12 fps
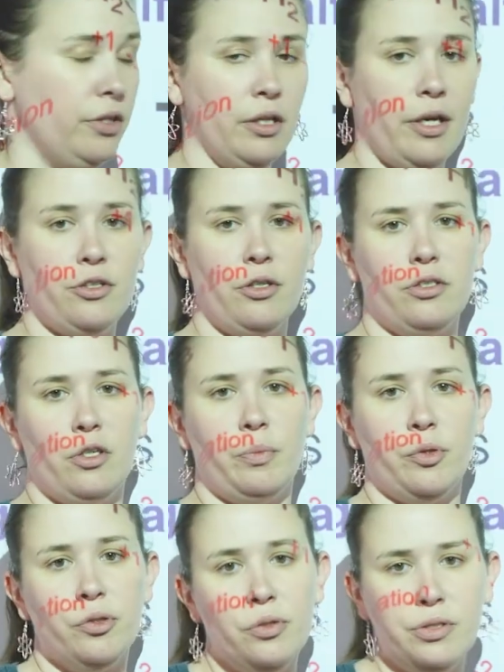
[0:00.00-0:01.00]
The electrons are
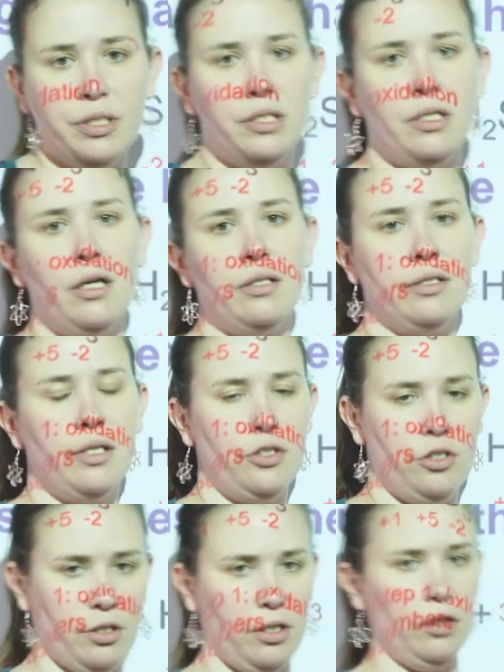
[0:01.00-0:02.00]
produced in the
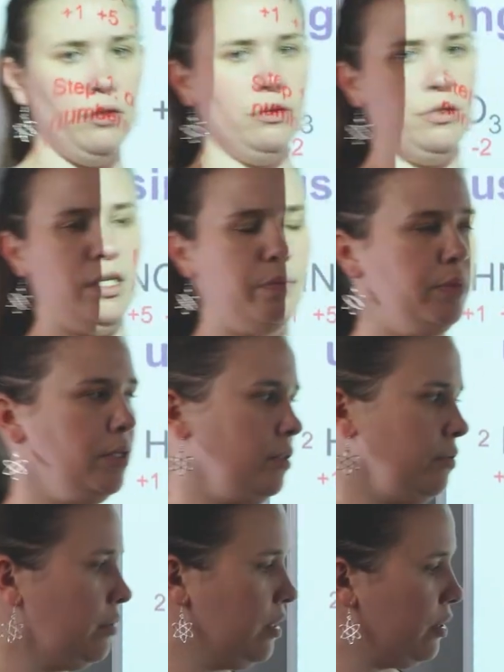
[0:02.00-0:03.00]
oxidation and used up
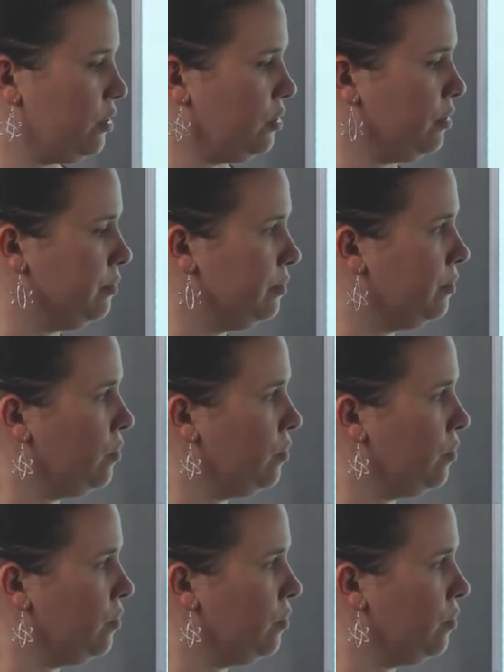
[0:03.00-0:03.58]
in the reduction.